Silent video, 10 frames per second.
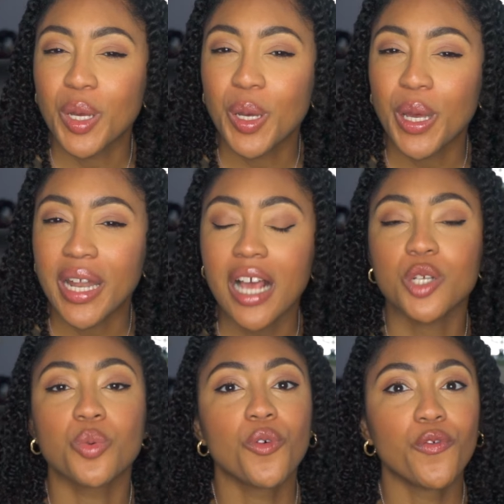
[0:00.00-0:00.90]
an
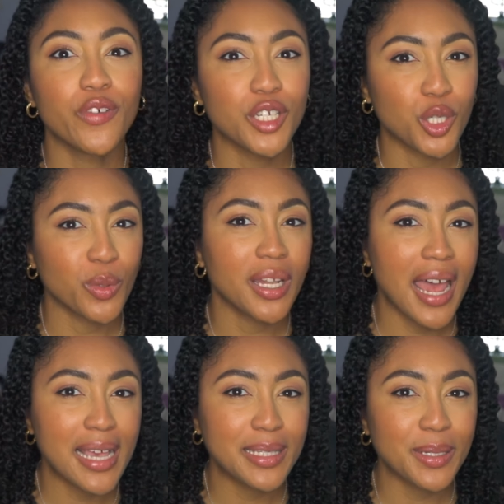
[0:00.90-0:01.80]
actual
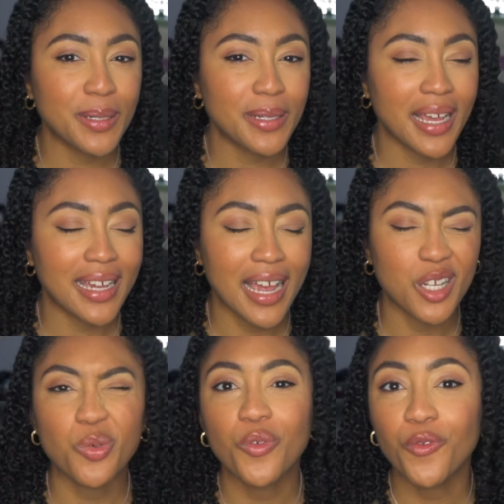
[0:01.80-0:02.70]
visualizer, like an
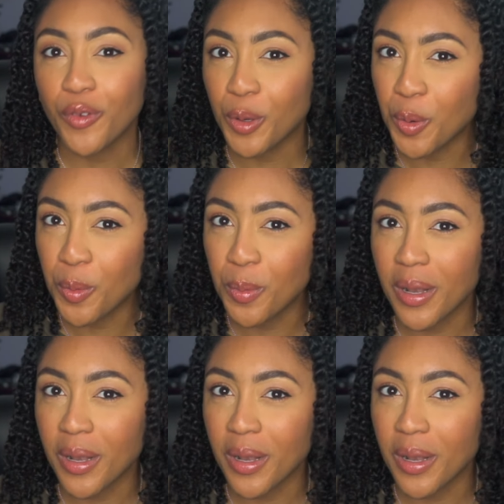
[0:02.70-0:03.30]
actual film.